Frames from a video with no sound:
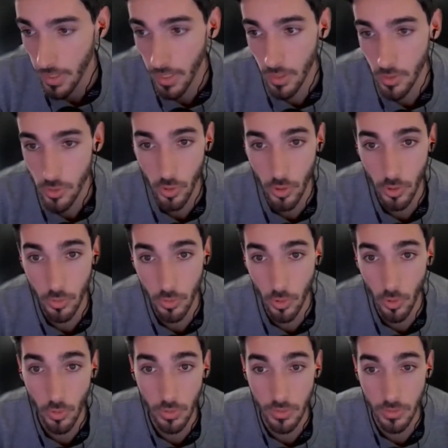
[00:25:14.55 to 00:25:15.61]
So you
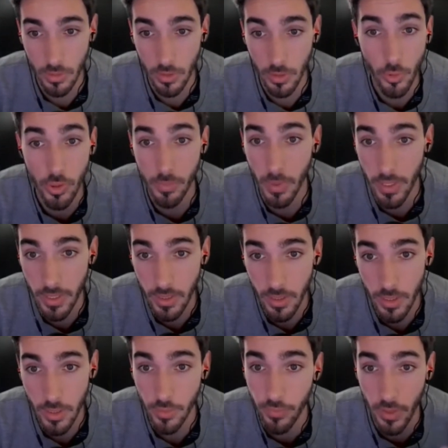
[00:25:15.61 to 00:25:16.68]
don't lose money,
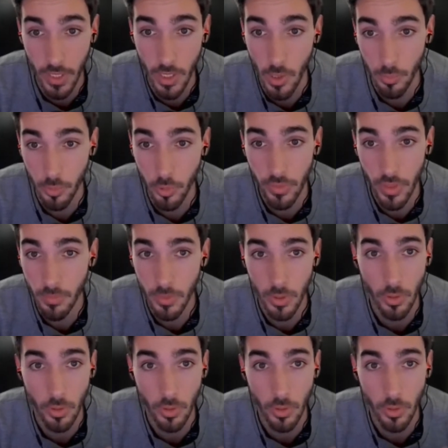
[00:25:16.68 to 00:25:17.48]
because if you cannot prove them,